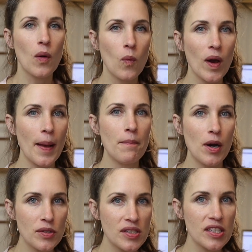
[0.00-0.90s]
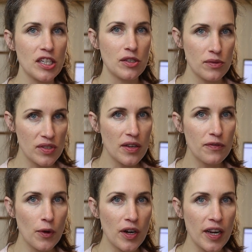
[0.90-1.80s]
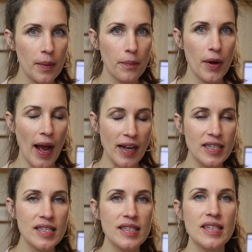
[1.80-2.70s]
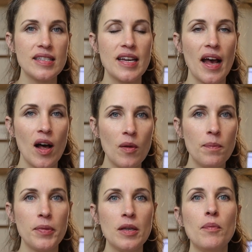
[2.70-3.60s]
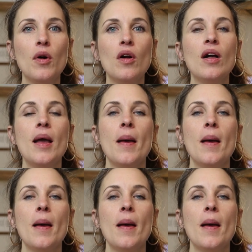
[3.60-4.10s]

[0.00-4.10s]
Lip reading: What I mostly use it for in practice is to help people